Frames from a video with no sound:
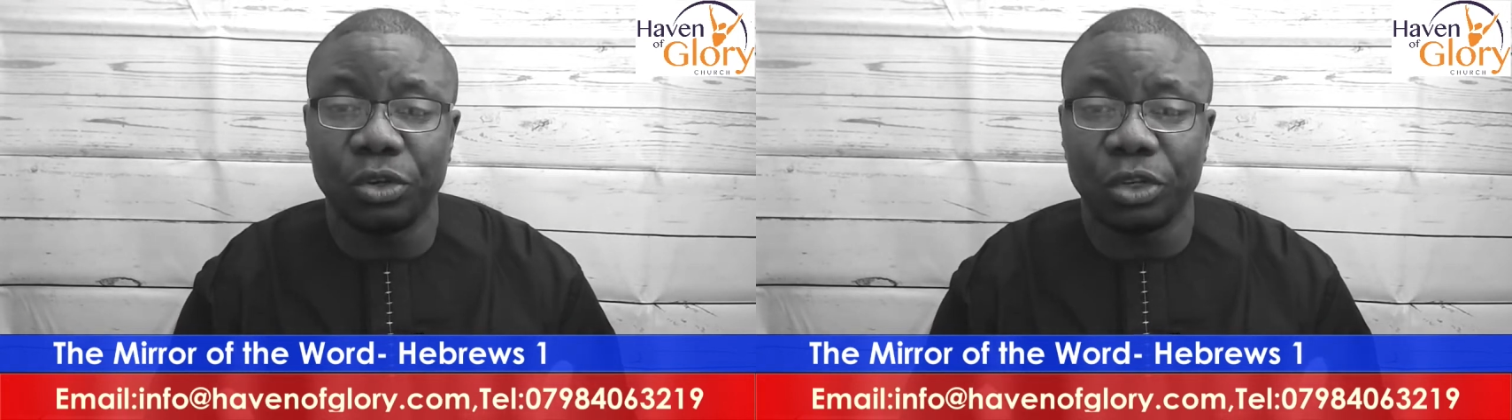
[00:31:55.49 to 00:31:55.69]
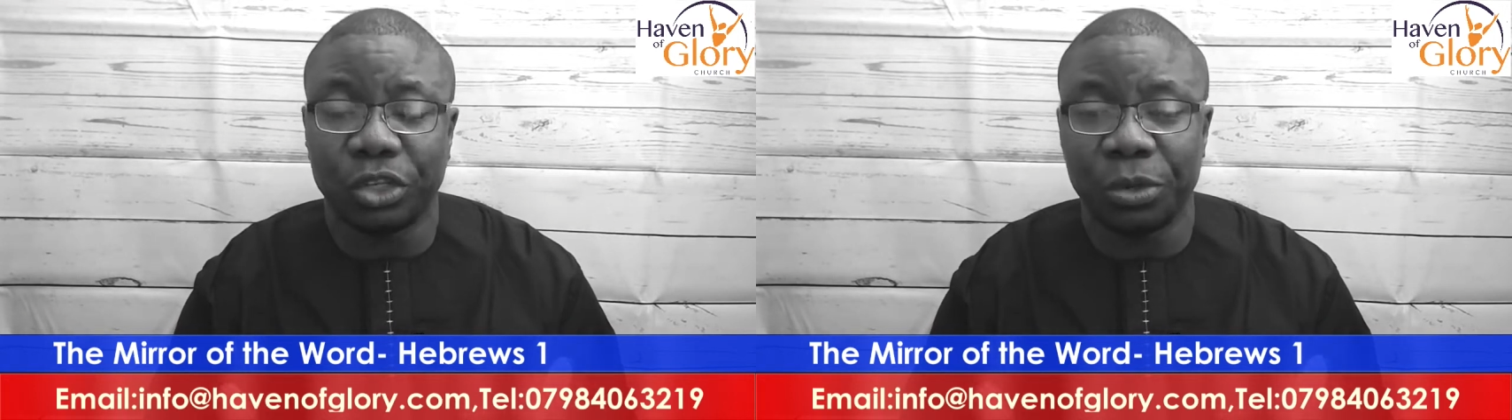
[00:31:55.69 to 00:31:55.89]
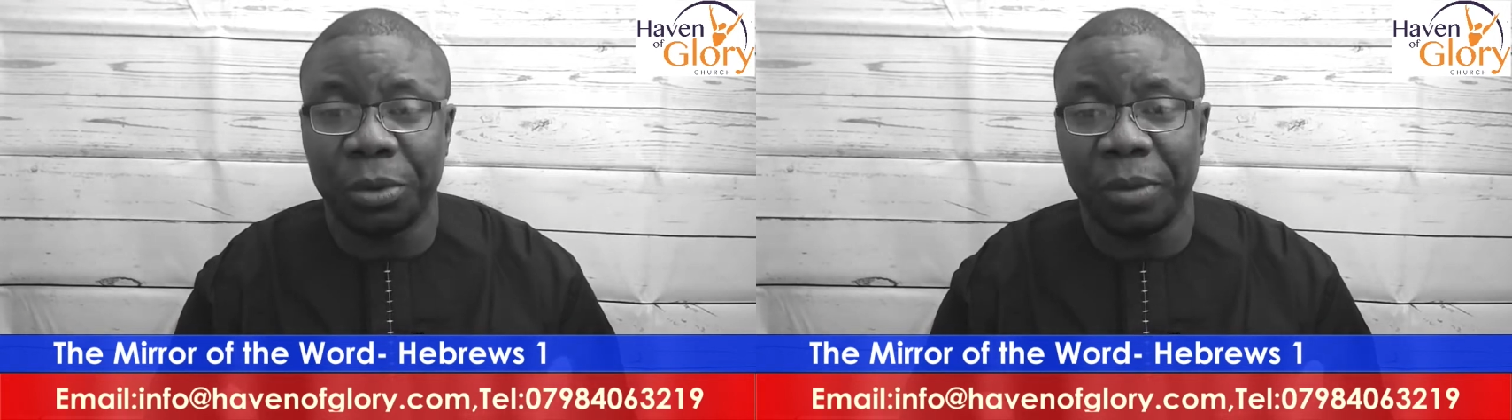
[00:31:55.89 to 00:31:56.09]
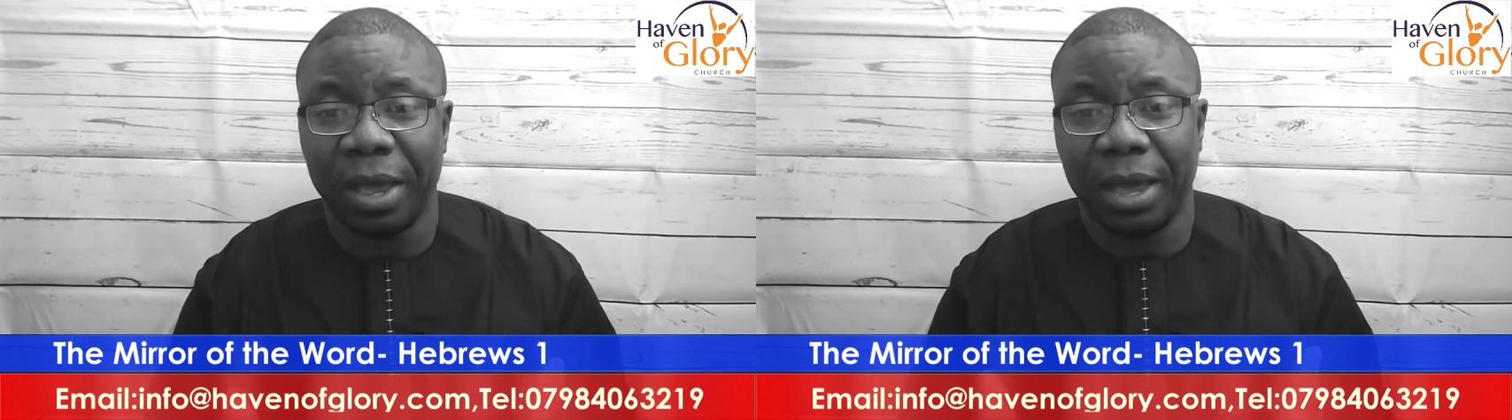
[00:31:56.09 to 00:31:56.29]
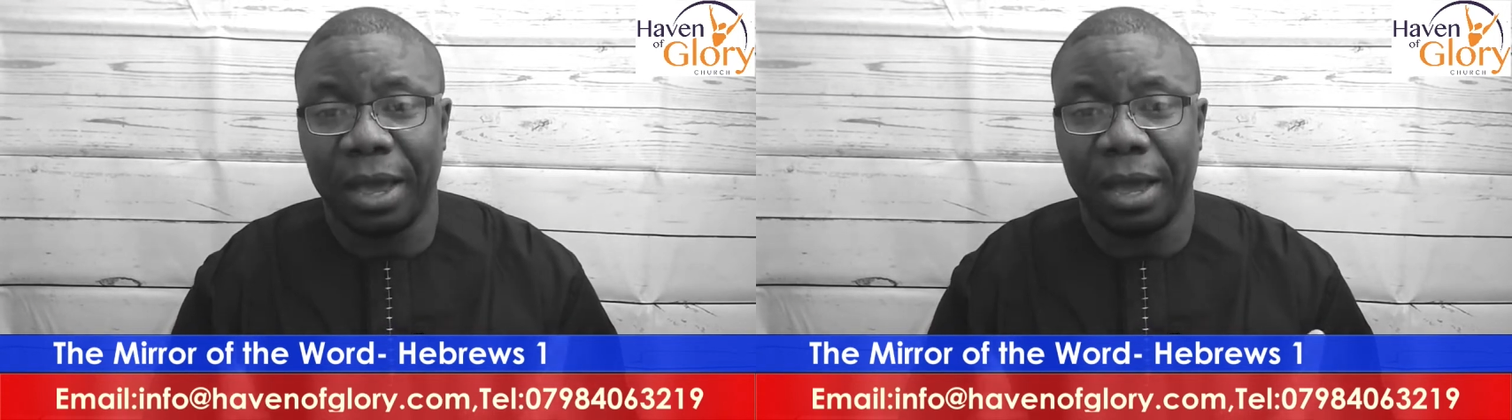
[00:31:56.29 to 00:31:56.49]
YouTube
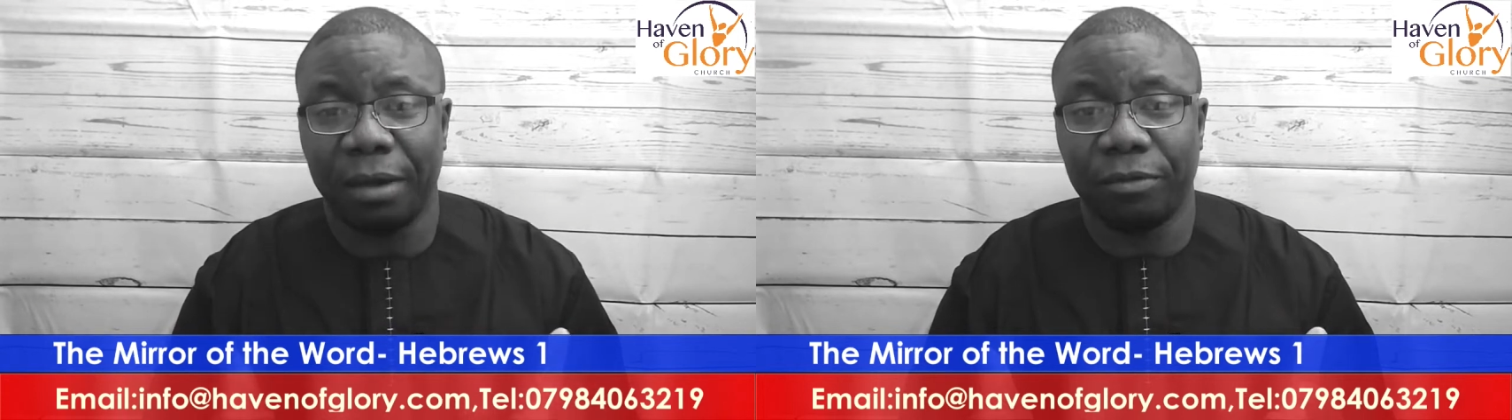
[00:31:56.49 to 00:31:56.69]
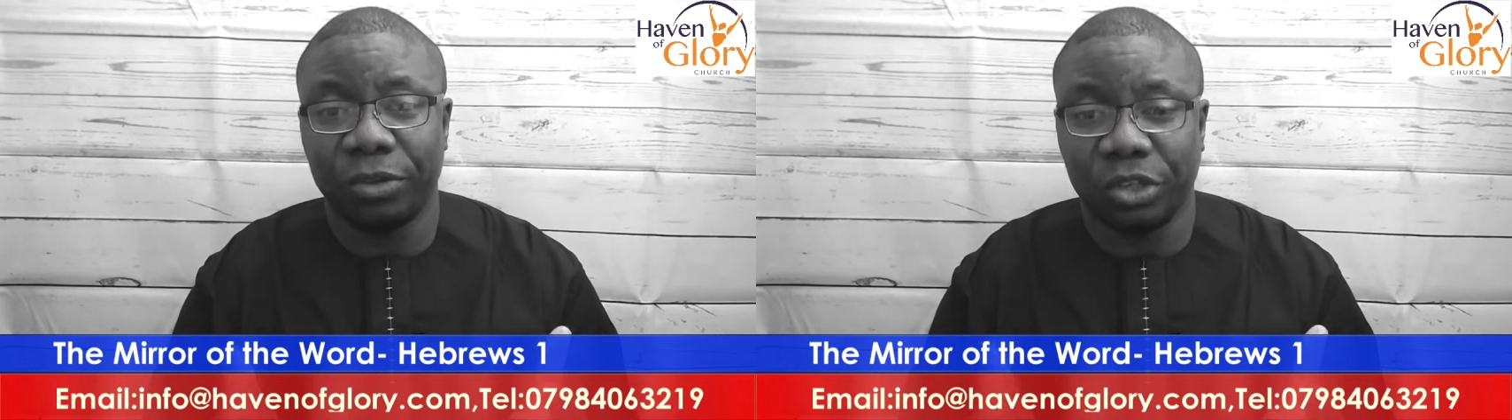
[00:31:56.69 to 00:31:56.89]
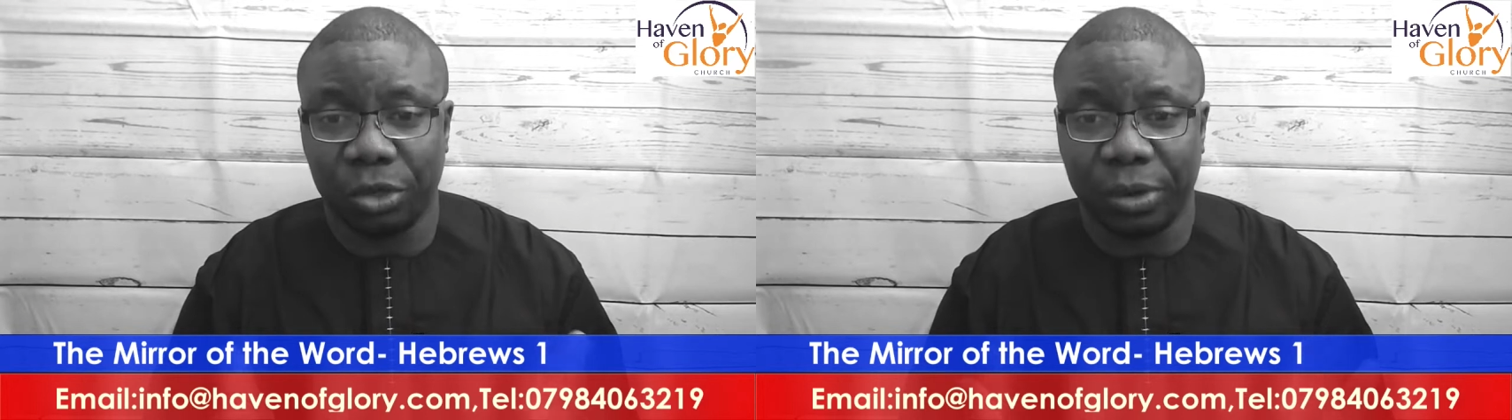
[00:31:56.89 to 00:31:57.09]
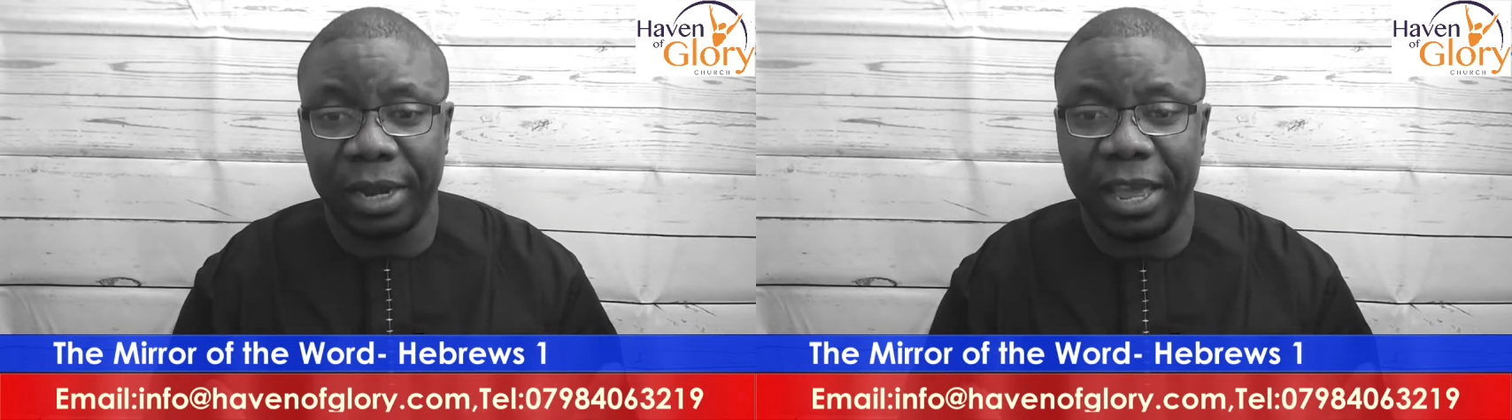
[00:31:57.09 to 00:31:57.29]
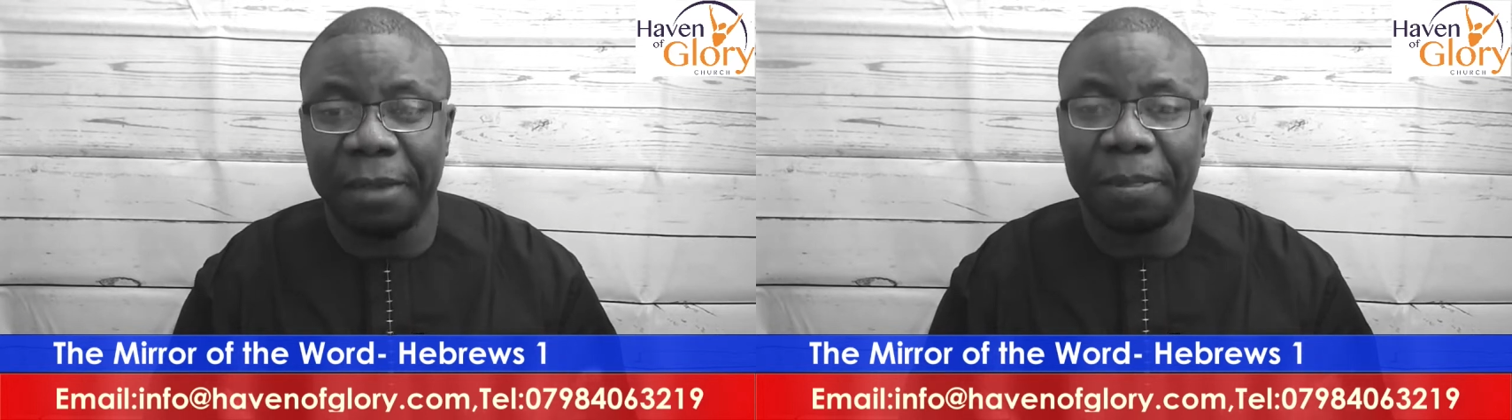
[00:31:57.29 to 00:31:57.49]
uh,
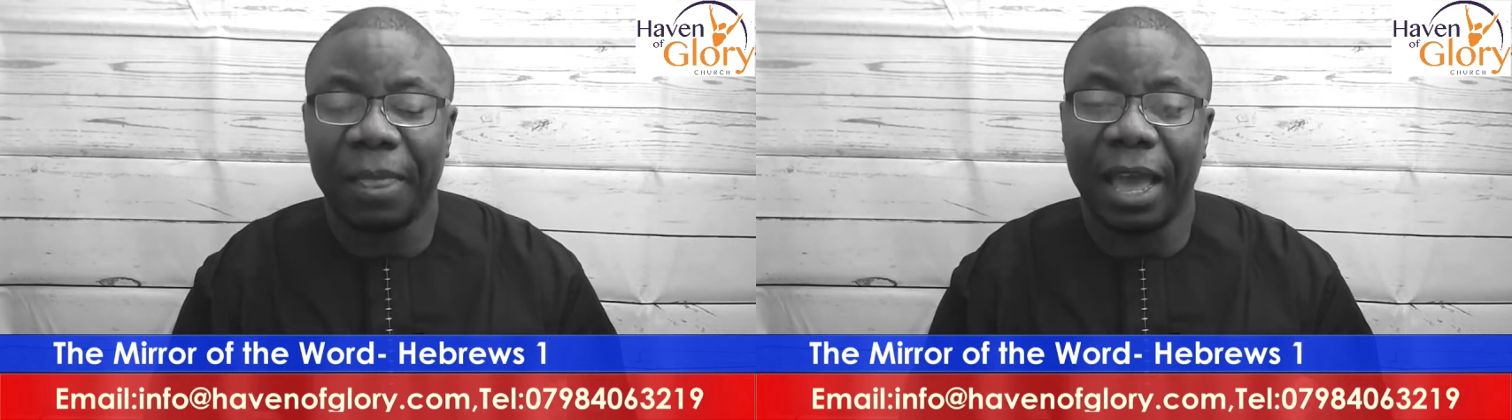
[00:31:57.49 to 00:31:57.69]
shortly.